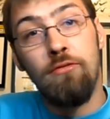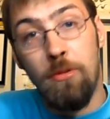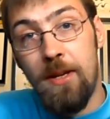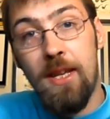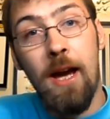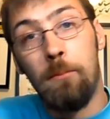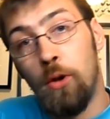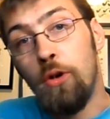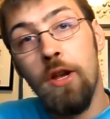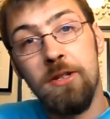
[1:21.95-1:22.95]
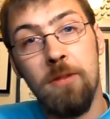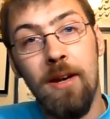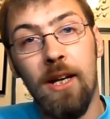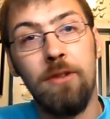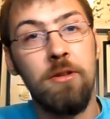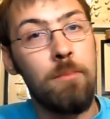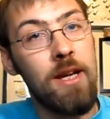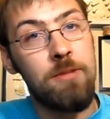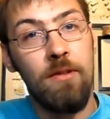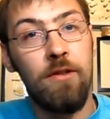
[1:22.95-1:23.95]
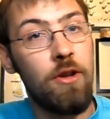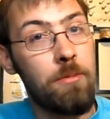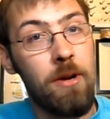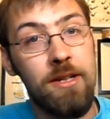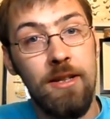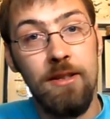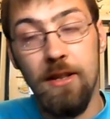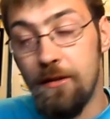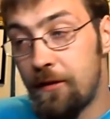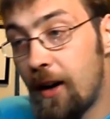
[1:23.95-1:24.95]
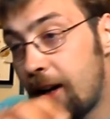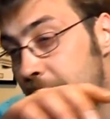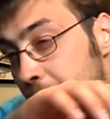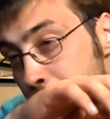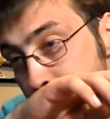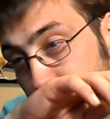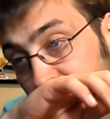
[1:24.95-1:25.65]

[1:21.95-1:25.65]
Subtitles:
you rub it down, but all those tobaccos are mixed before they're pressed into the flake.